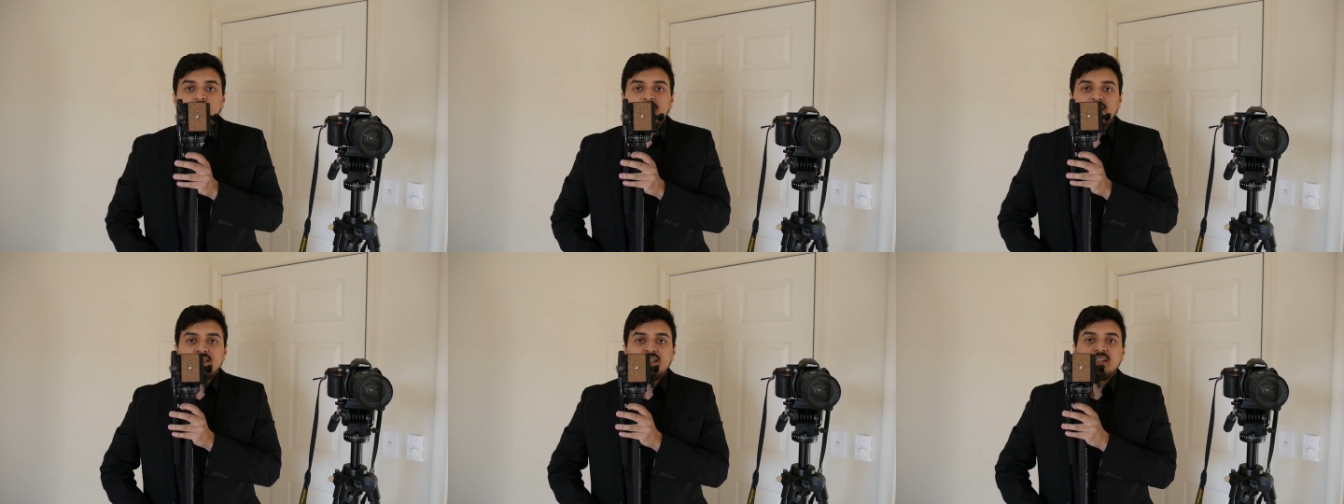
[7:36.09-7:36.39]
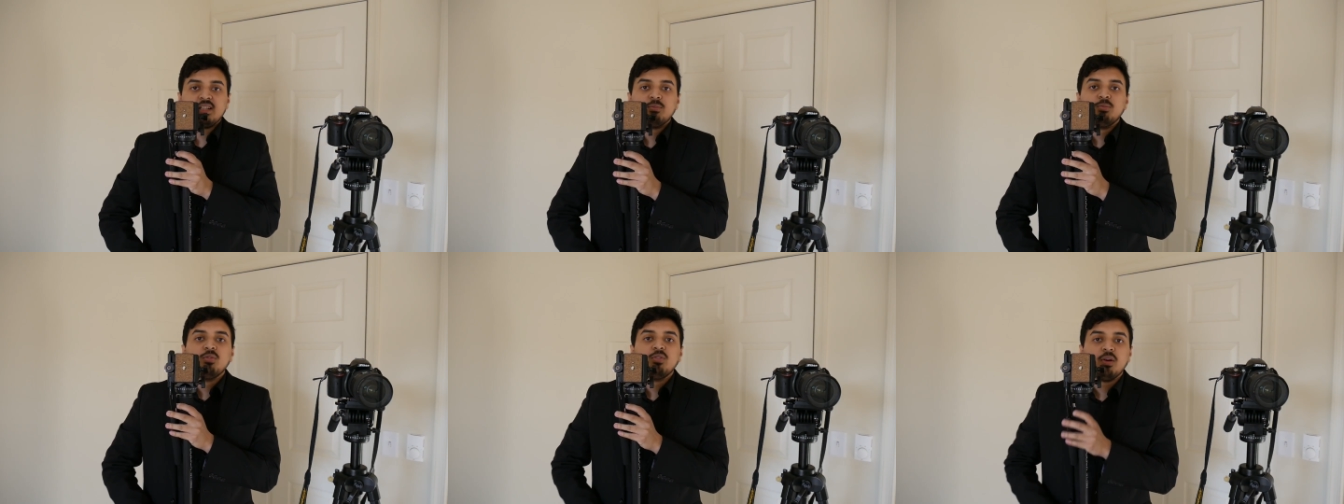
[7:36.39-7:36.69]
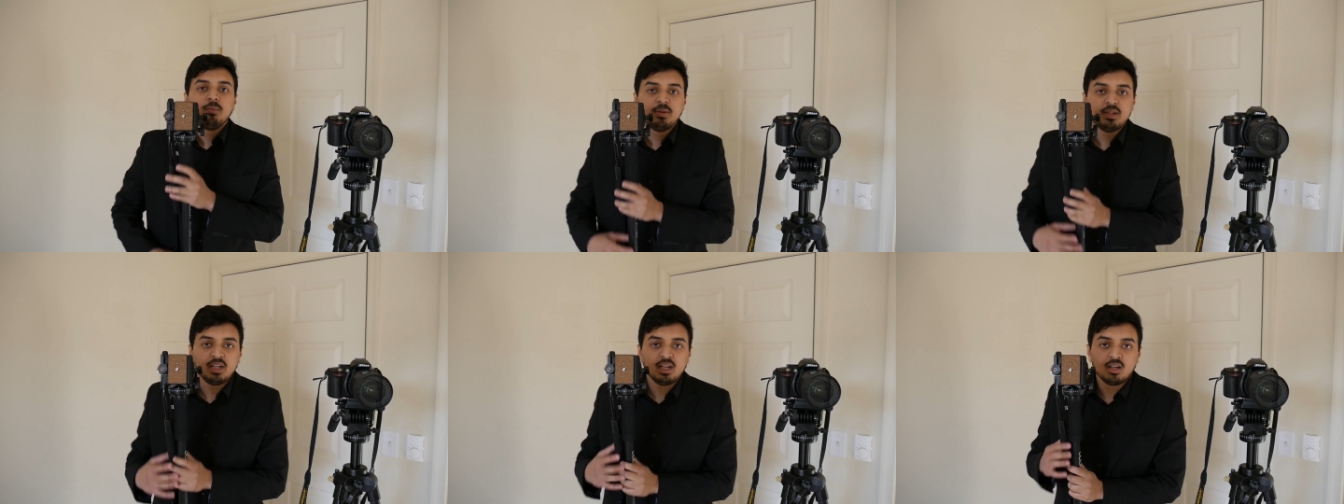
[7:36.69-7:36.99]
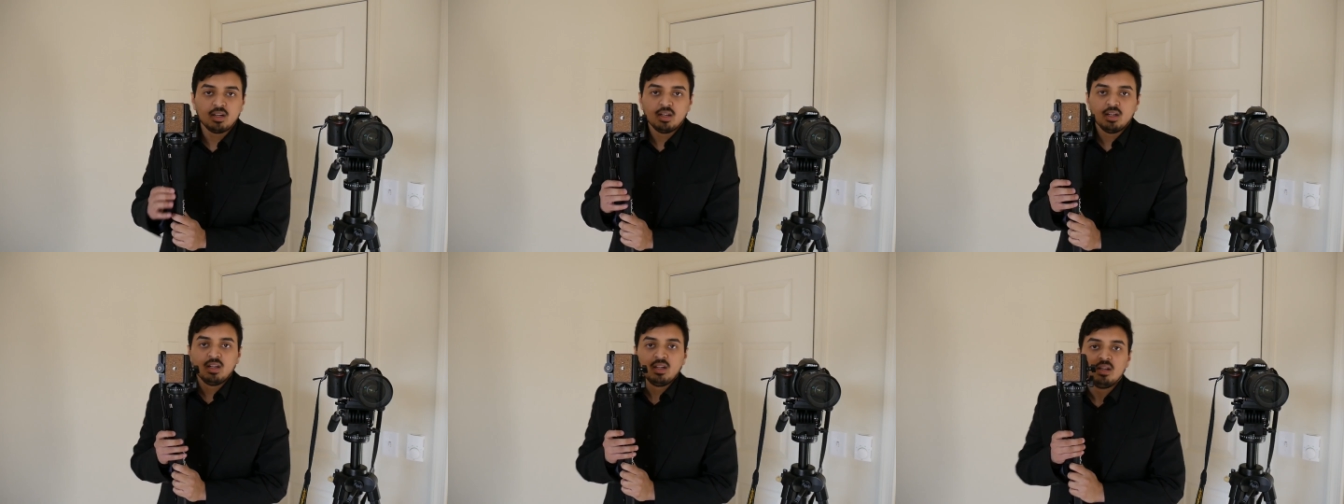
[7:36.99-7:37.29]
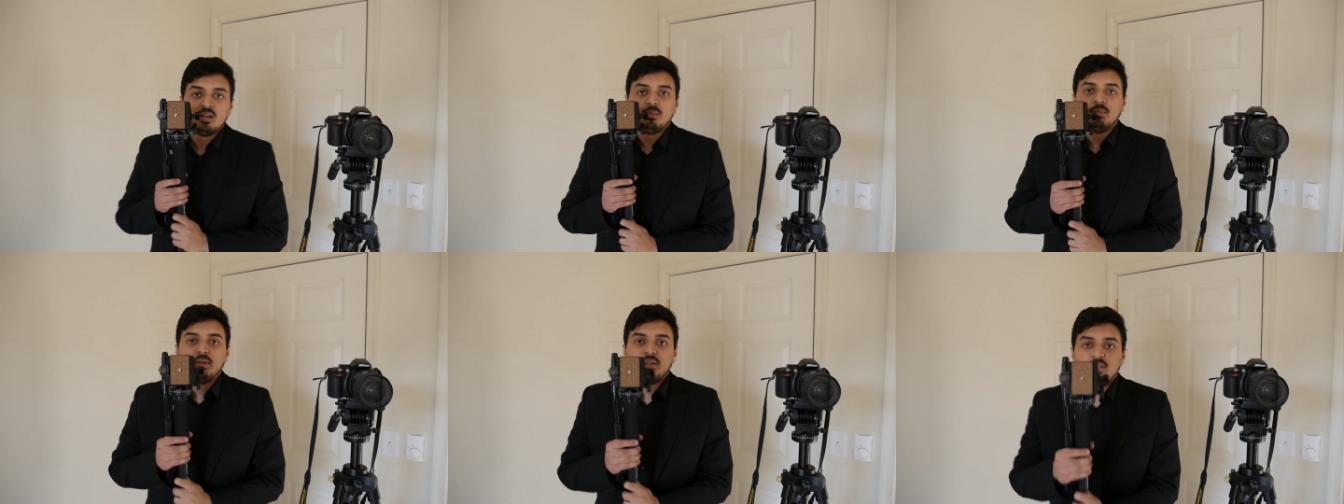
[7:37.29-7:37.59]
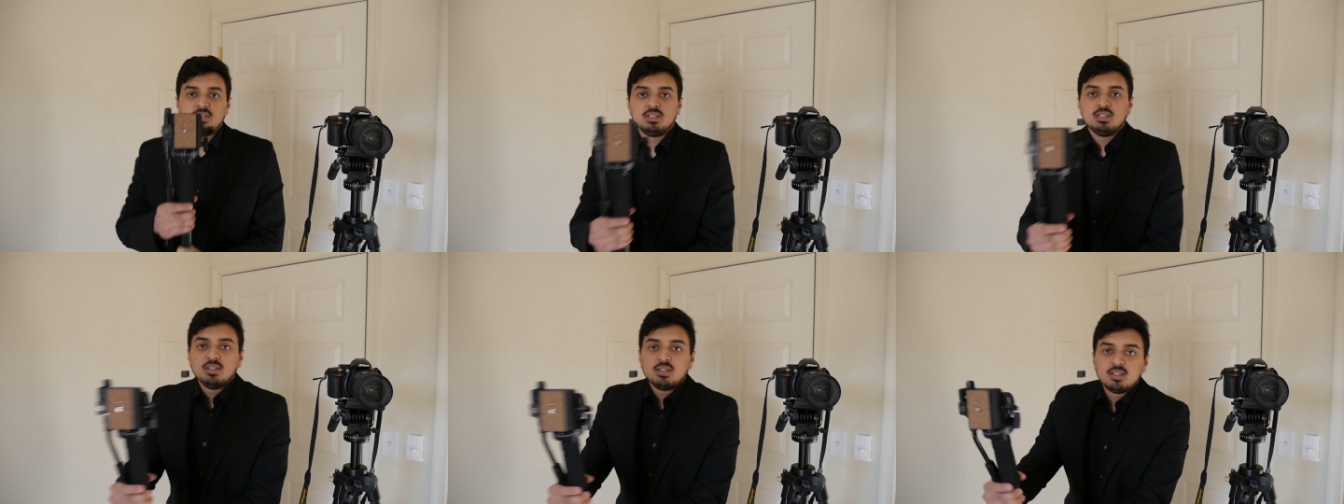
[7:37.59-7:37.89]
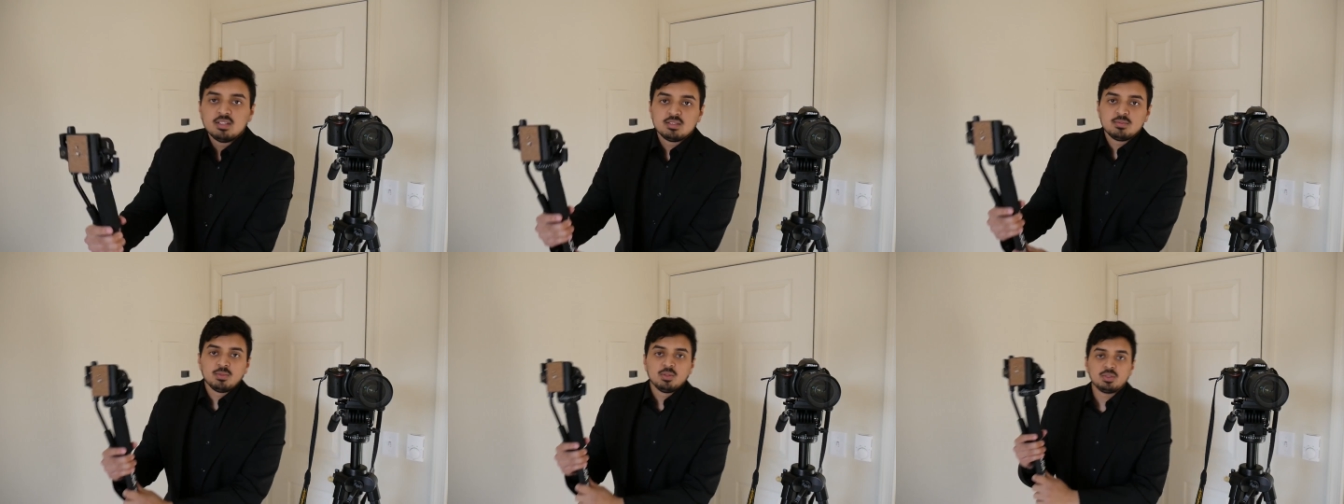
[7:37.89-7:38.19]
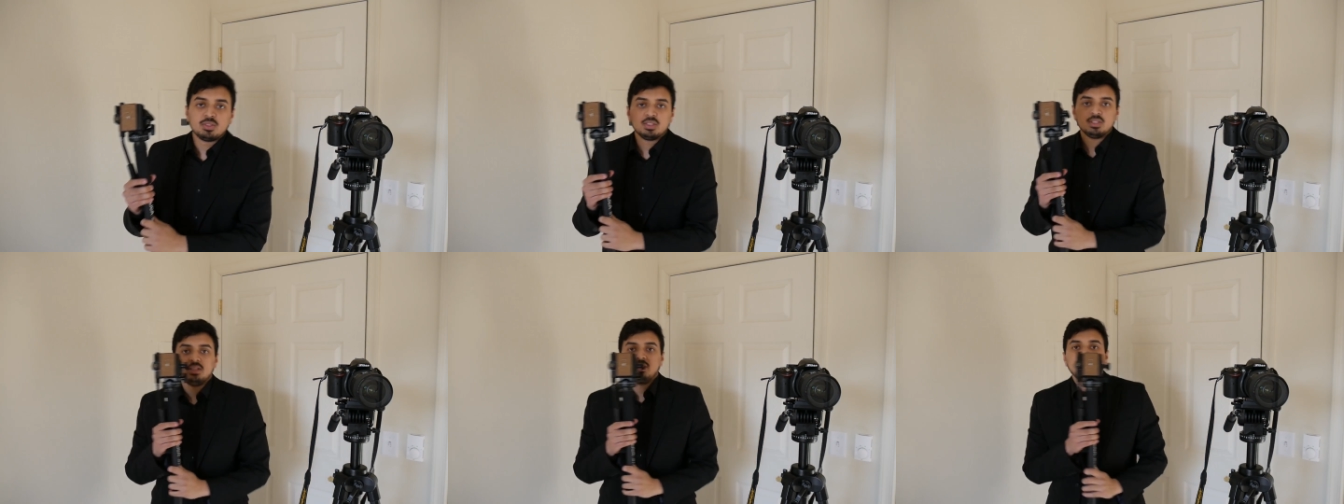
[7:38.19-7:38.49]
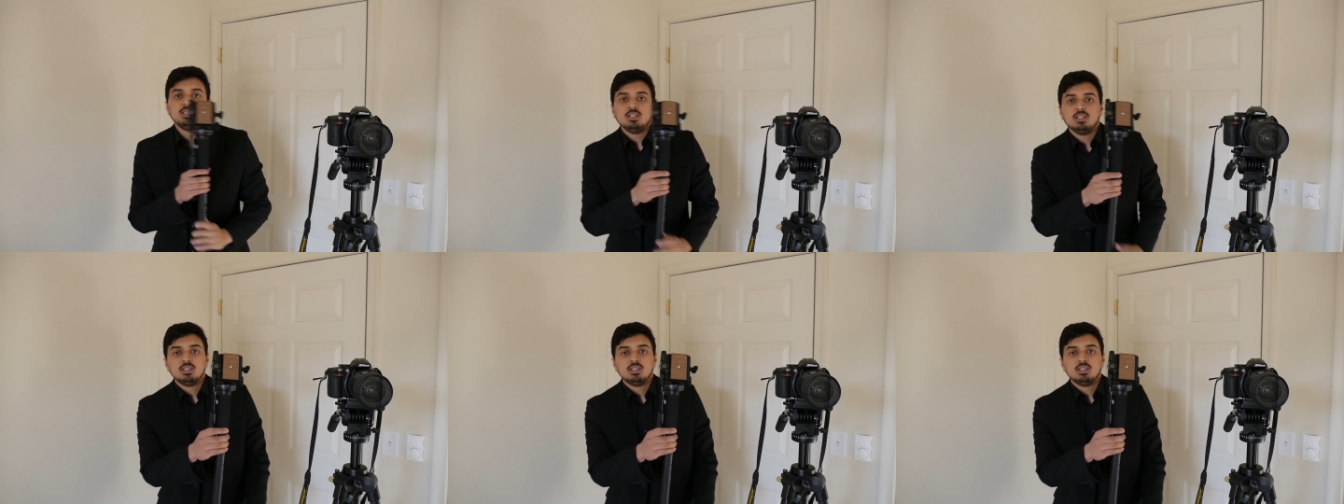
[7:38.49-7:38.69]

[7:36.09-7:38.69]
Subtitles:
It's not gonna move up and down. But you see all this motion?